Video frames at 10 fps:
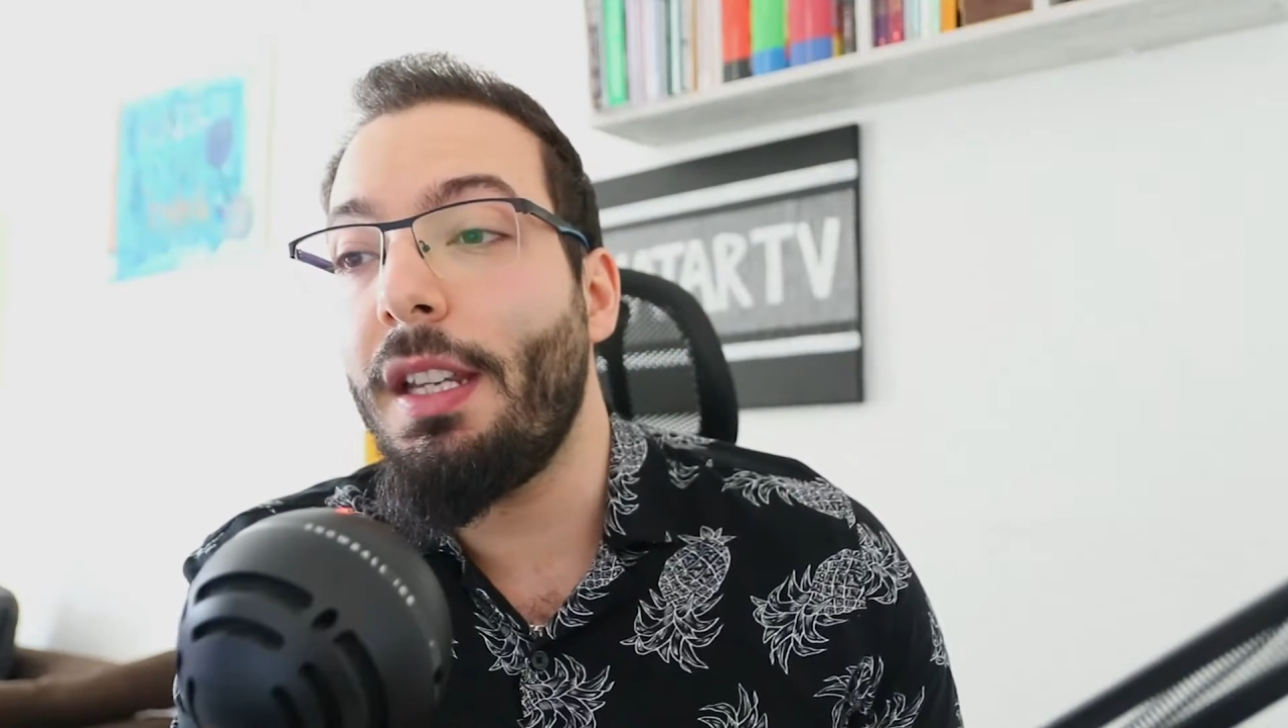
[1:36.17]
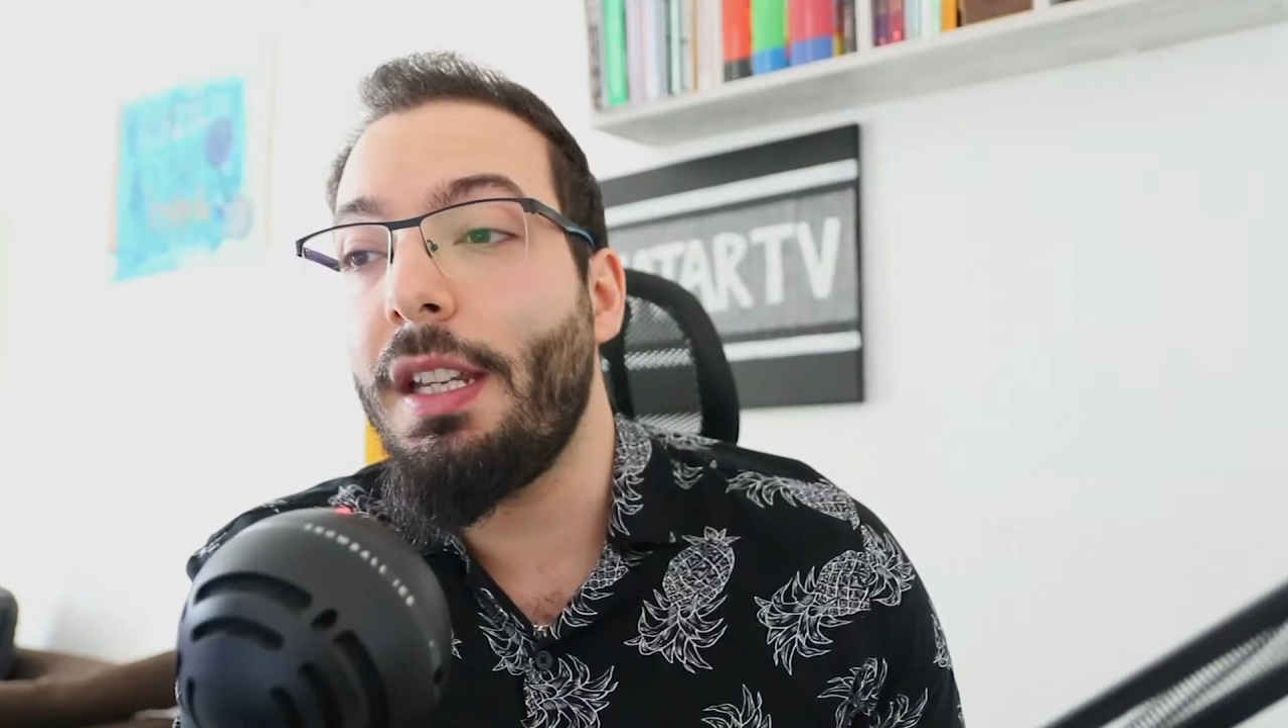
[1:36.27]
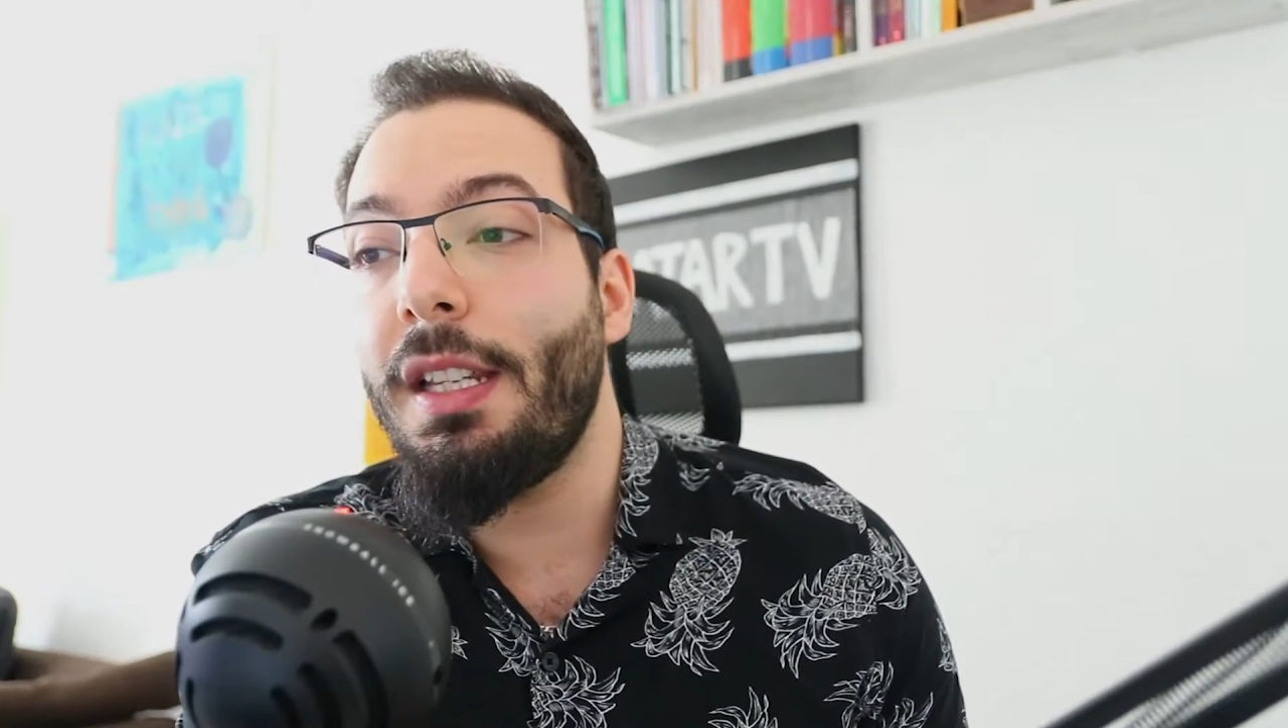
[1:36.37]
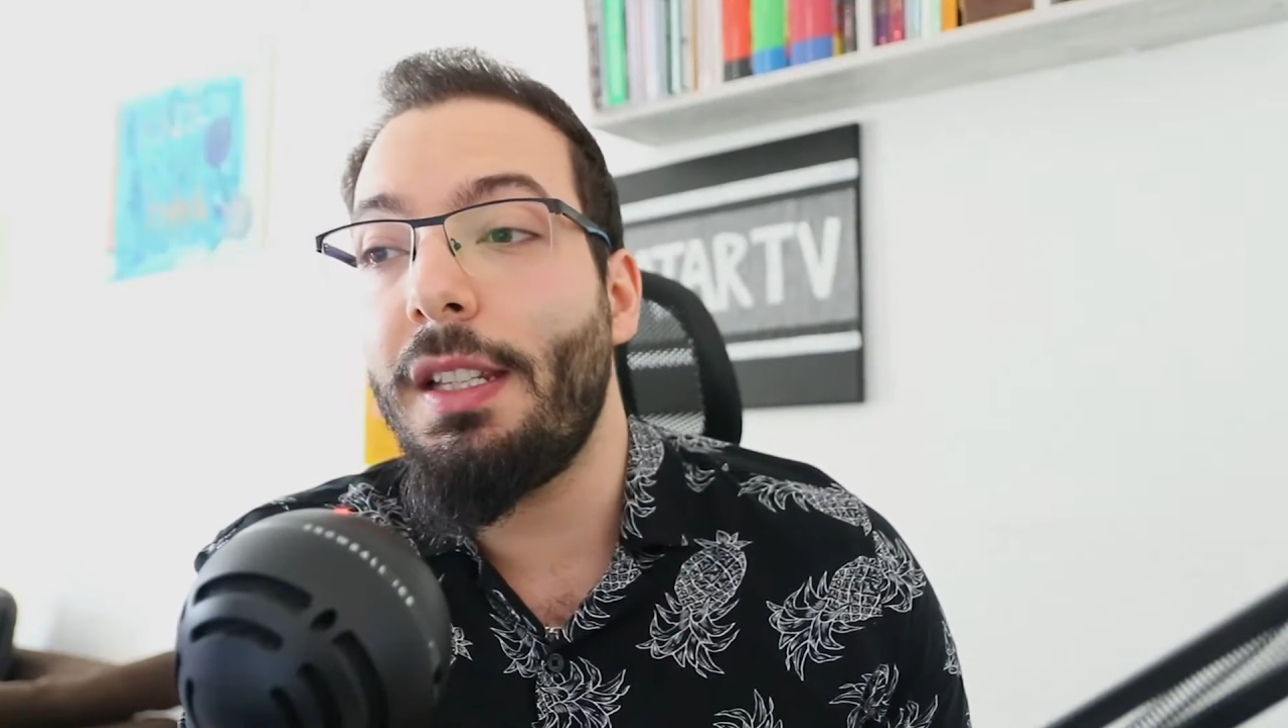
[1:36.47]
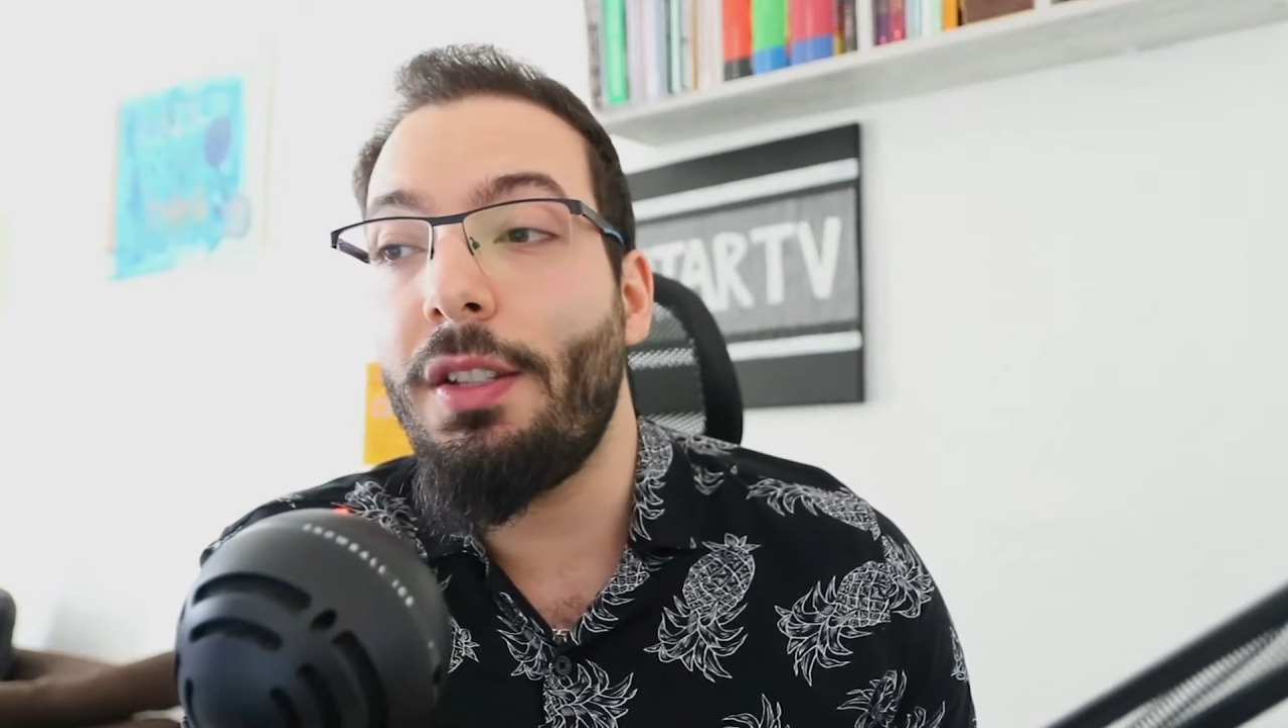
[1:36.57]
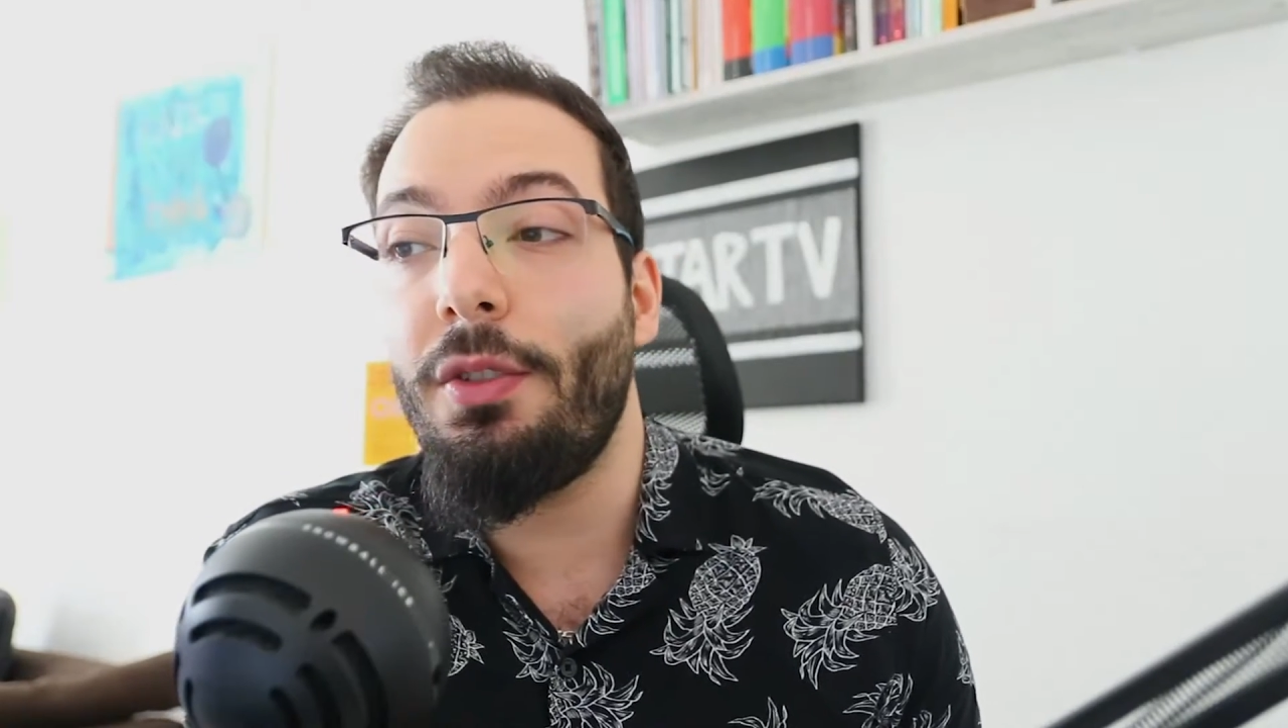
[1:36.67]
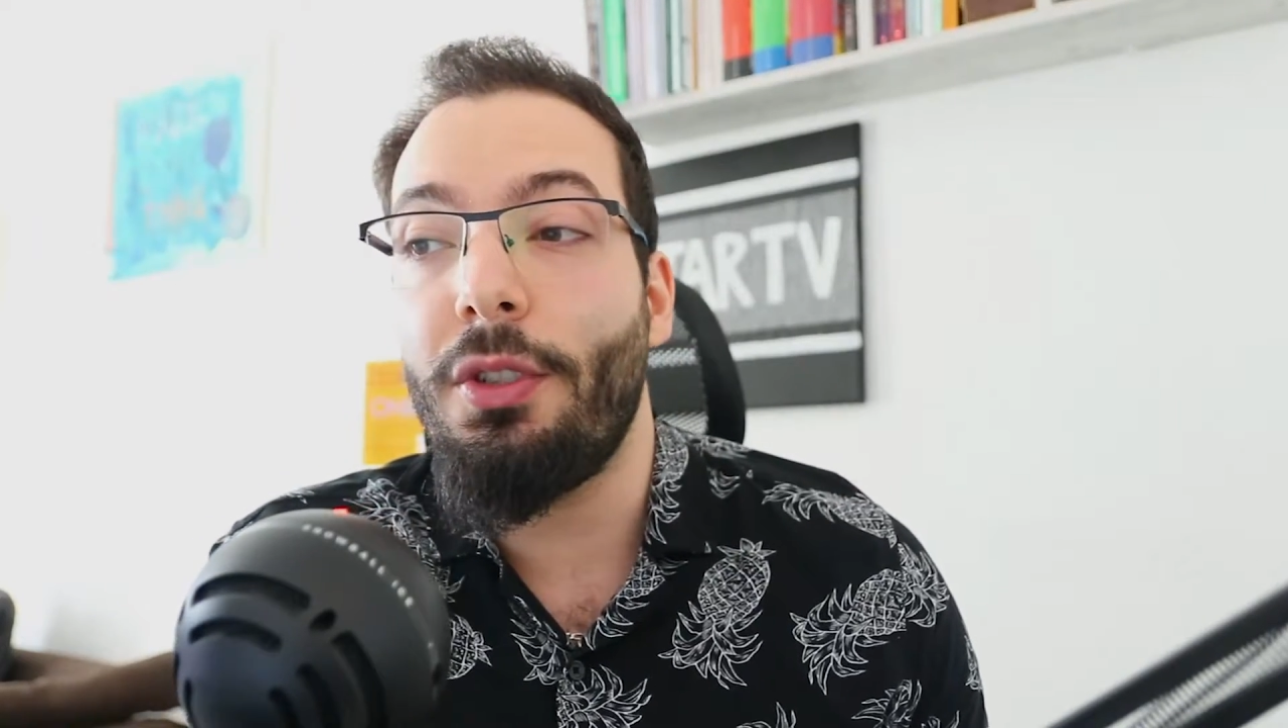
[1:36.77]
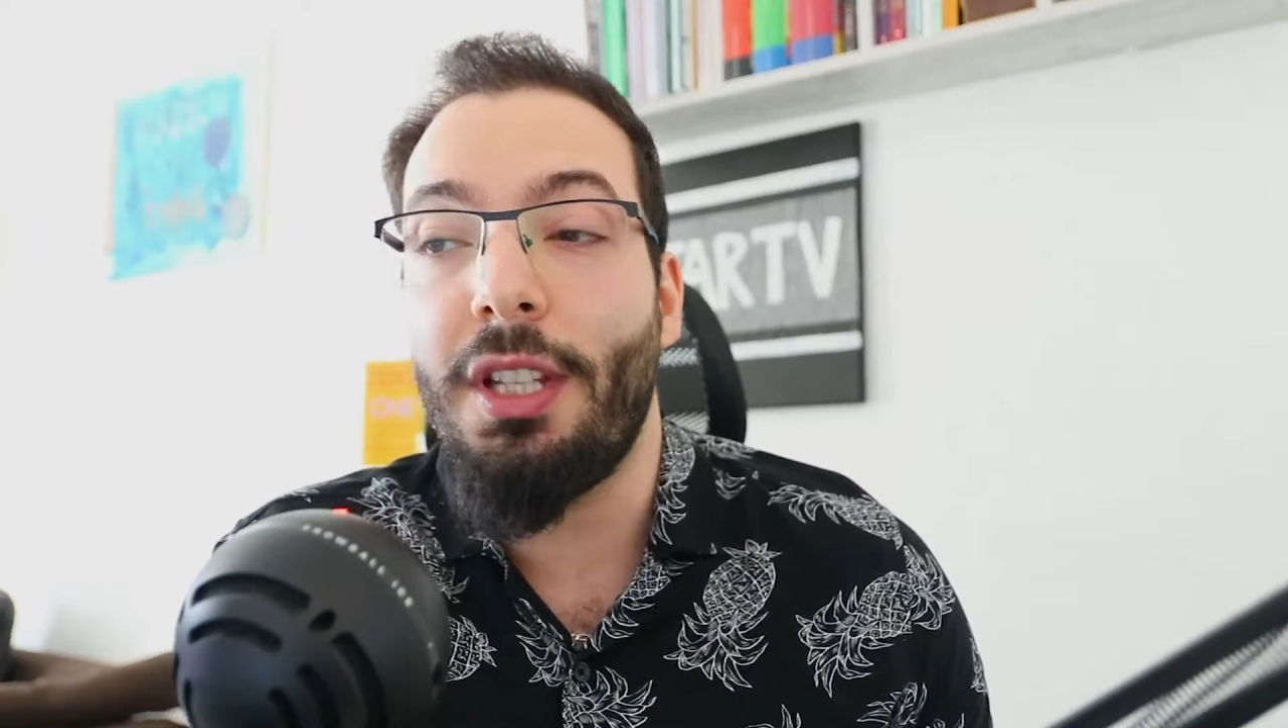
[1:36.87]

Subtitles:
is your